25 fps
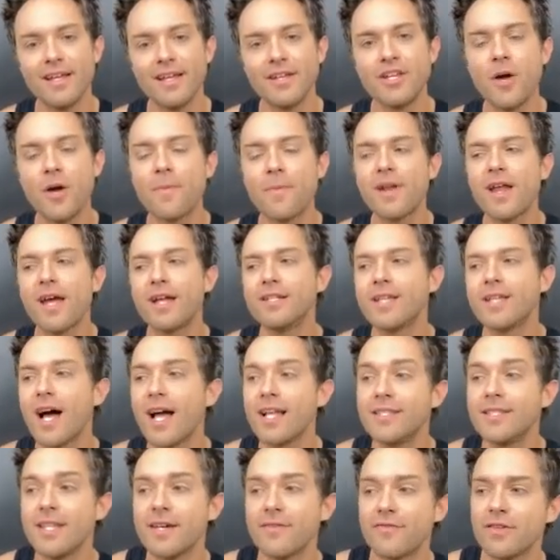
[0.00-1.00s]
No, but
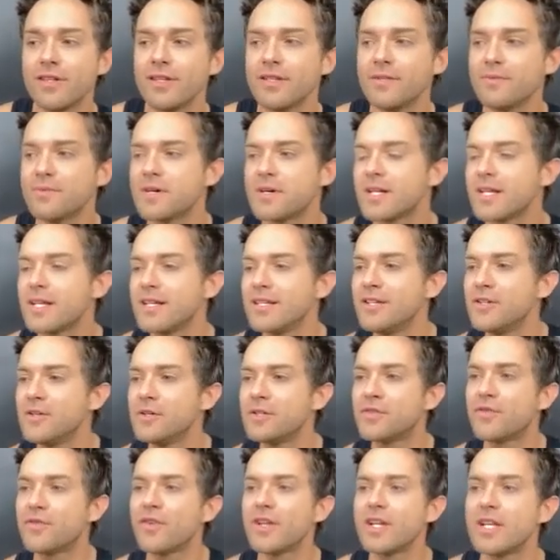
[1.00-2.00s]
I definitely want to,
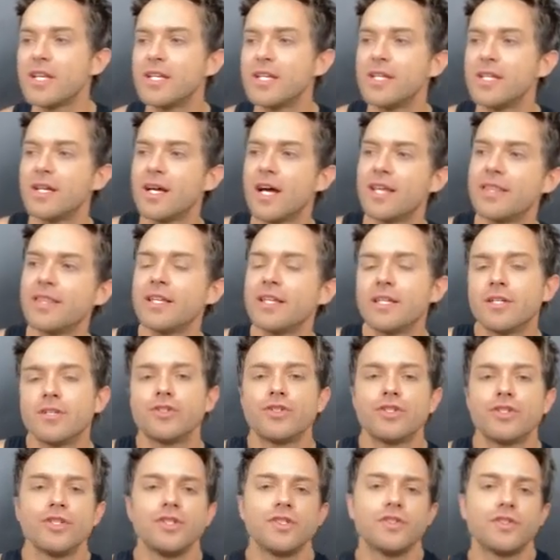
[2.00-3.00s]
it's funny. I think because
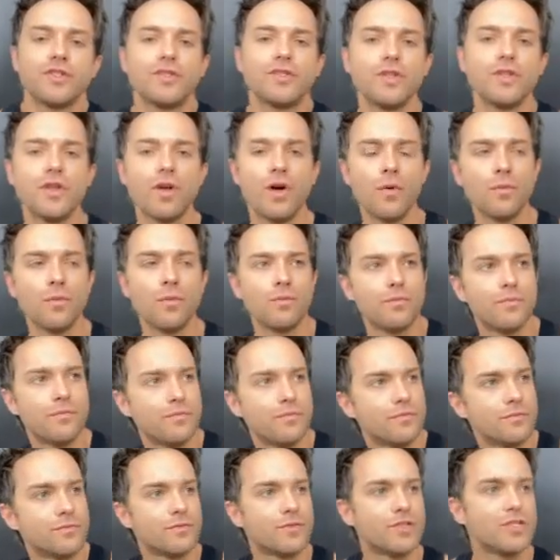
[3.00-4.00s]
she's,
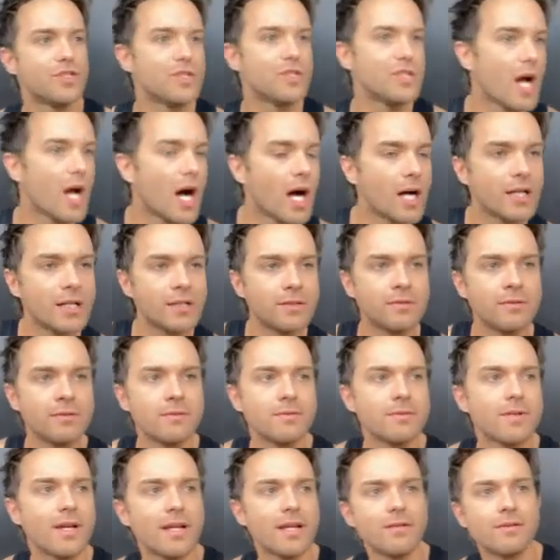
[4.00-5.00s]
she's
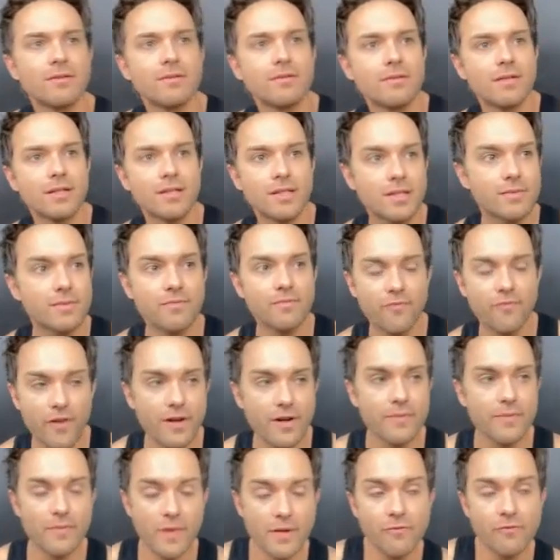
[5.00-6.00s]
young and
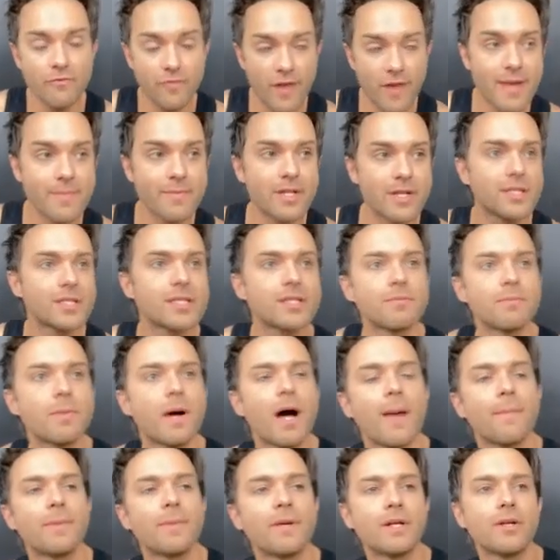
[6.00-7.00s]
very and famous and
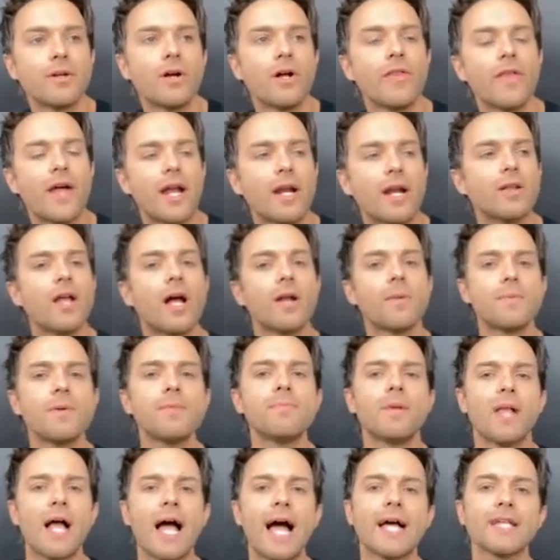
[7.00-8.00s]
popping and all that. A lot of
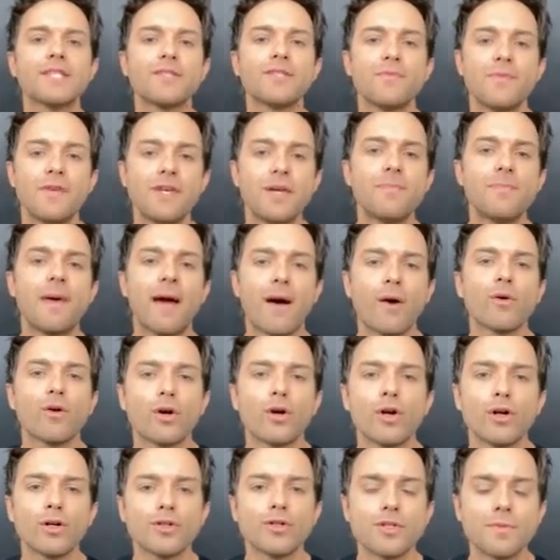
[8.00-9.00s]
people ask me about
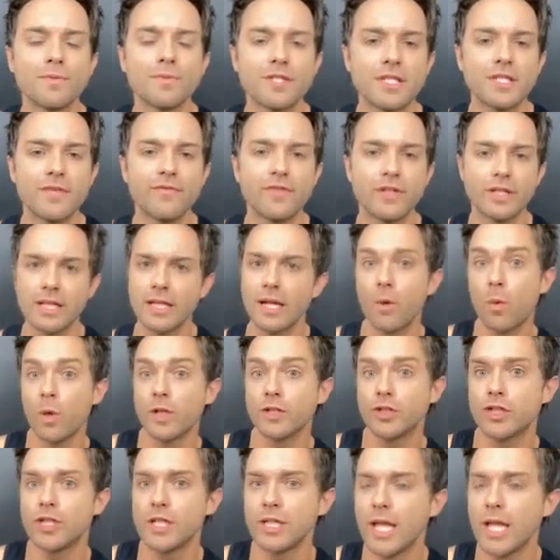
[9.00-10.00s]
her specifically, like
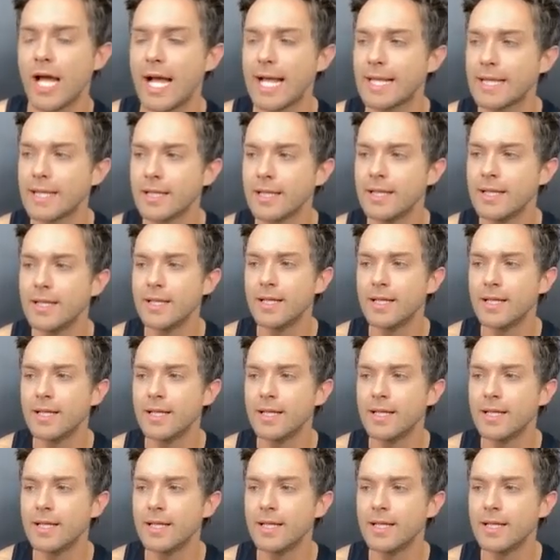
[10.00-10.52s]
what's she like?